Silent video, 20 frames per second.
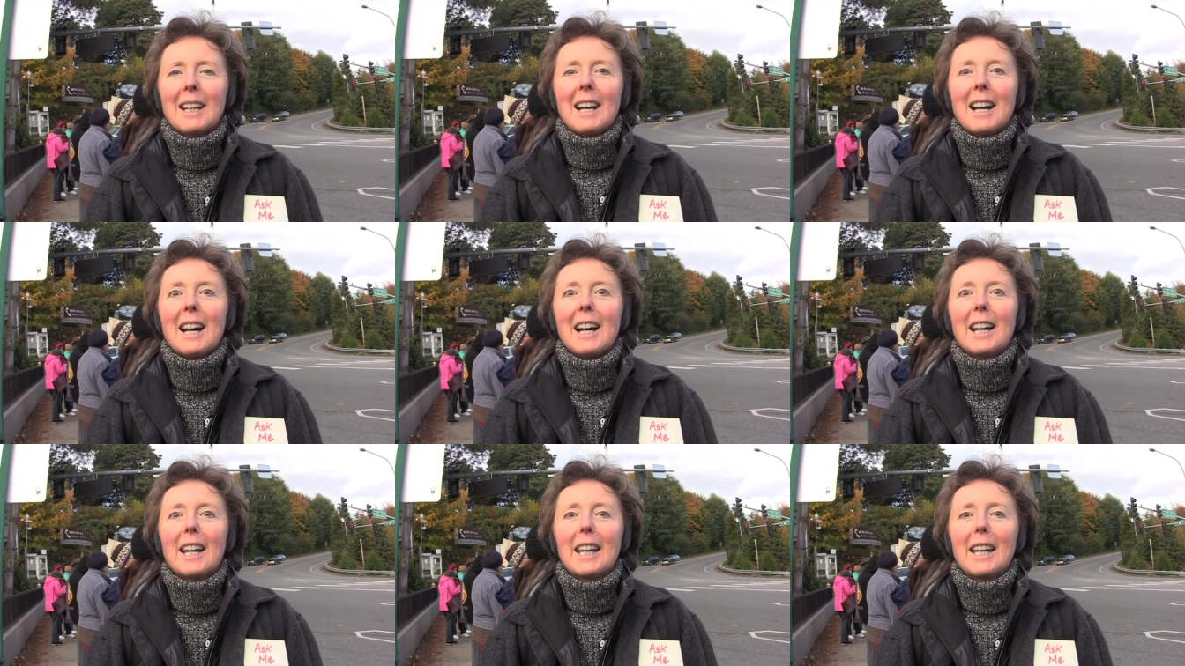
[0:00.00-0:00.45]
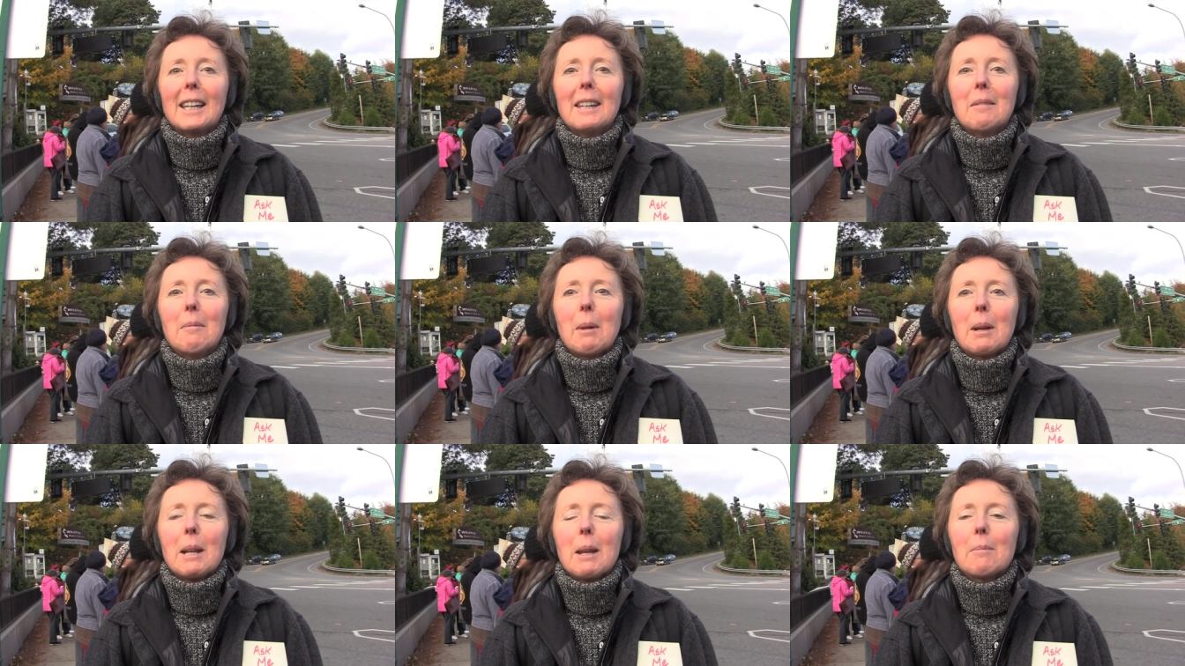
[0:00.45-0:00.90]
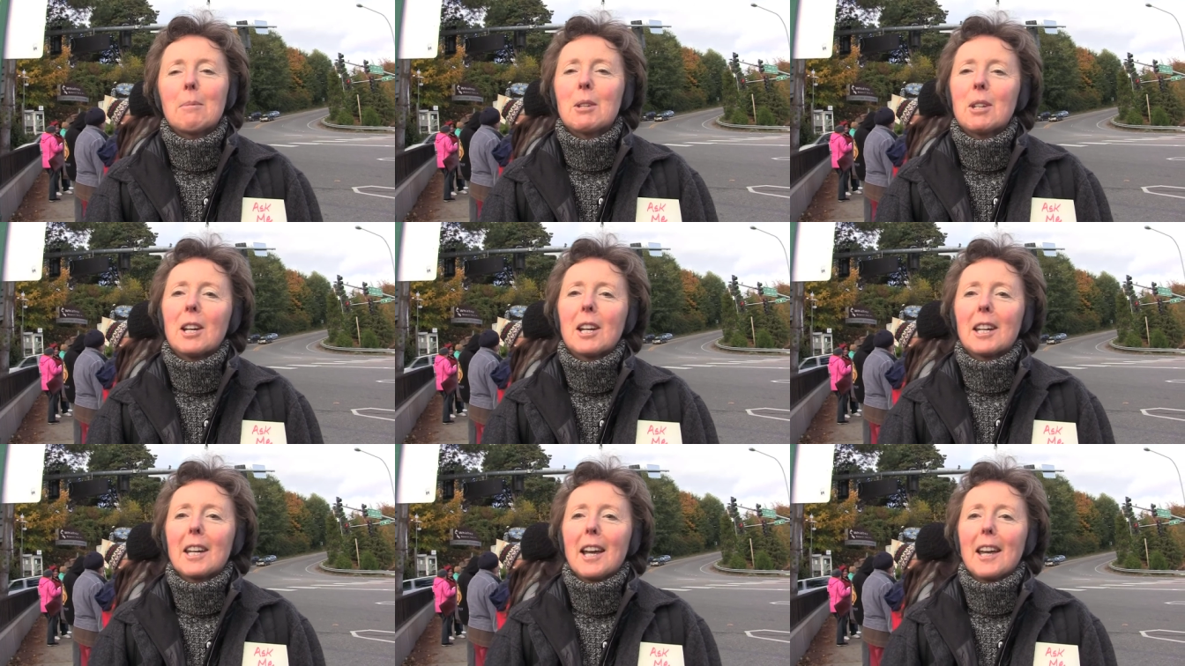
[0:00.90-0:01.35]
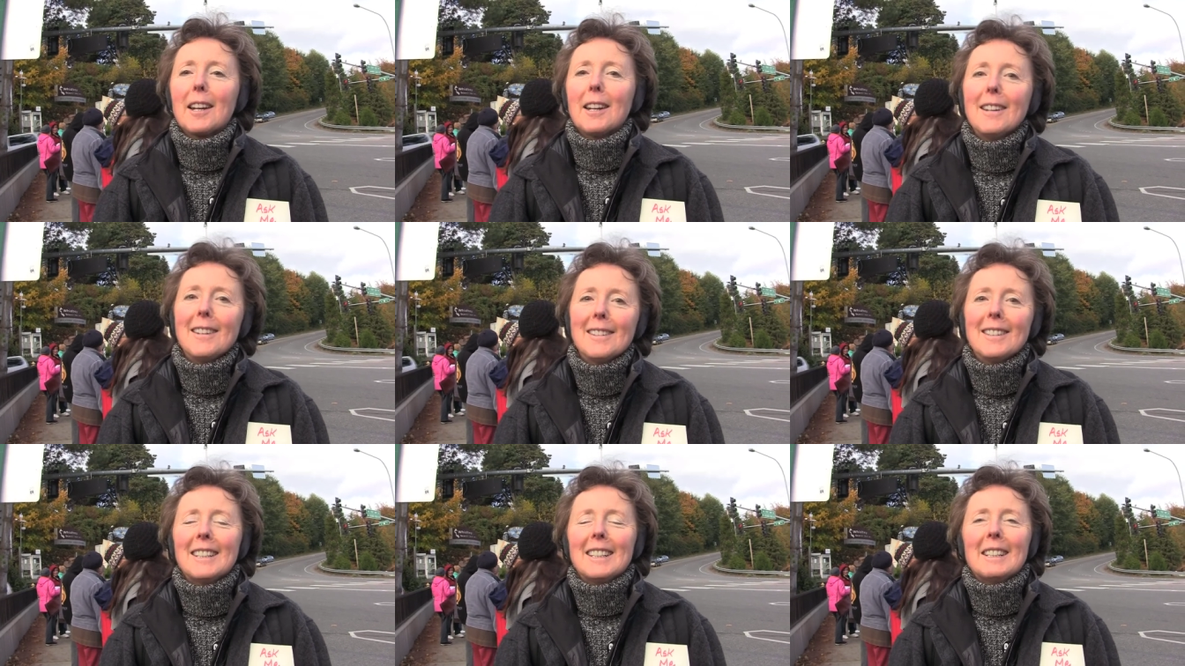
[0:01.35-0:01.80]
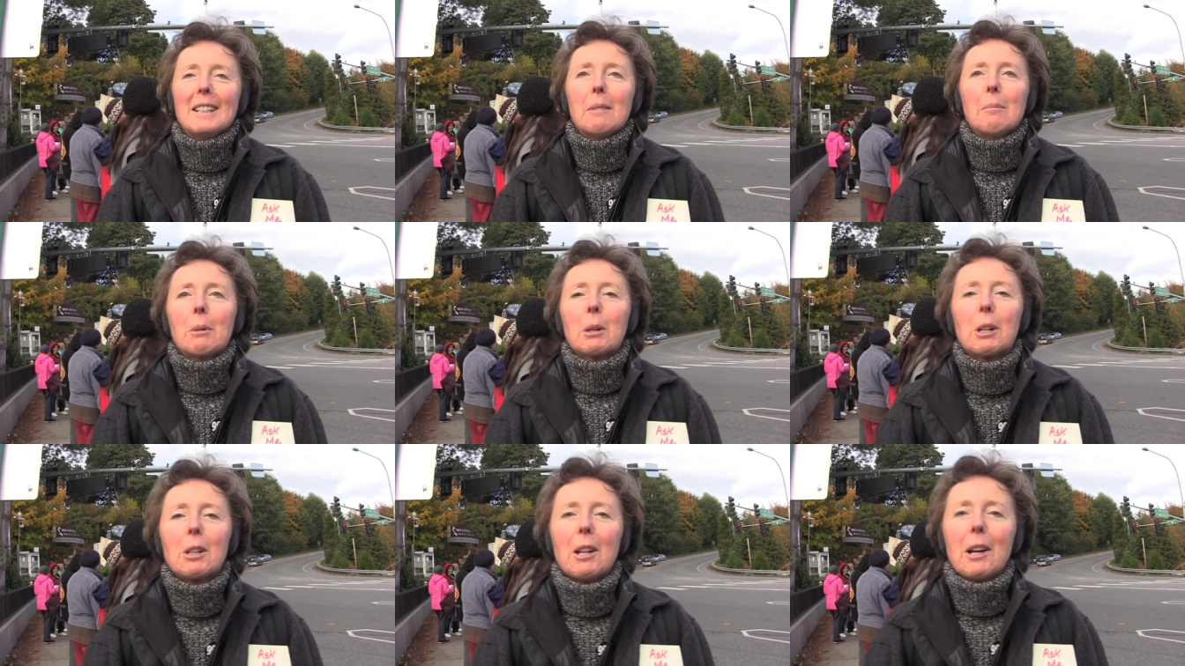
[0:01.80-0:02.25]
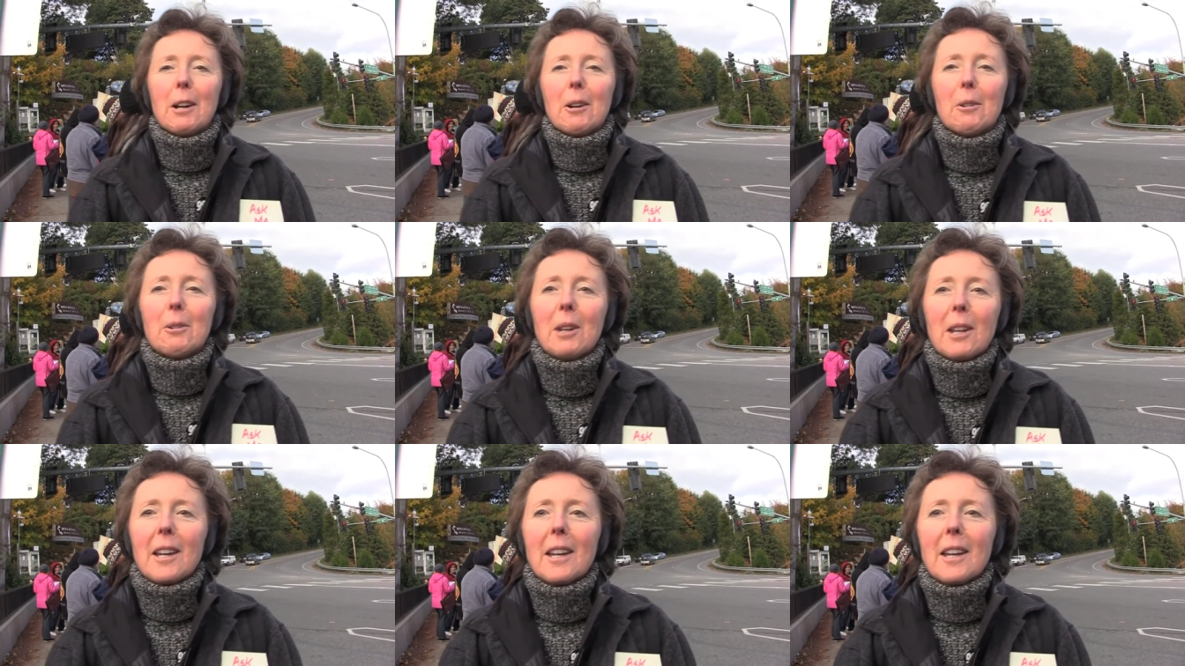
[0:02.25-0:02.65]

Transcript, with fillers: Hi, my name's Diana. McLeod,